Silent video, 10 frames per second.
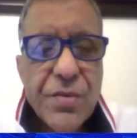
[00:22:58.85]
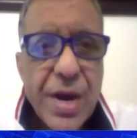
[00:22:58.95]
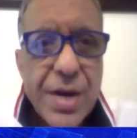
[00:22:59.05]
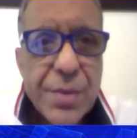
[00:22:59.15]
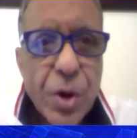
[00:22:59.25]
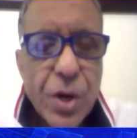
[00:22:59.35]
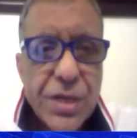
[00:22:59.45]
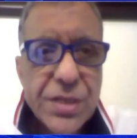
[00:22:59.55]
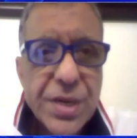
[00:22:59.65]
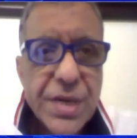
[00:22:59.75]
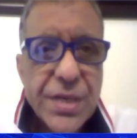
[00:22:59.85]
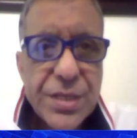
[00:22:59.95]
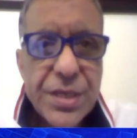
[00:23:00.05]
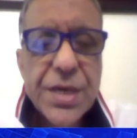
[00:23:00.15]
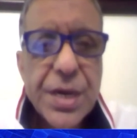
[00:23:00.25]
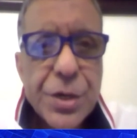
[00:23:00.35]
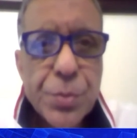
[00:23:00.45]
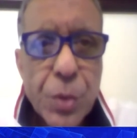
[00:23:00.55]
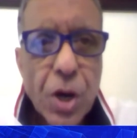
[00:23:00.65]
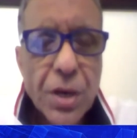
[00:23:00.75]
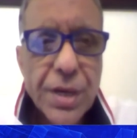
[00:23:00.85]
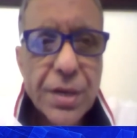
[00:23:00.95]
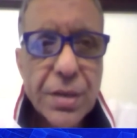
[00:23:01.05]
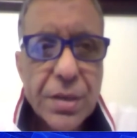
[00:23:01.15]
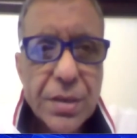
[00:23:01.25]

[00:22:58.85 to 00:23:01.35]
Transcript: antibodies against it and you block it.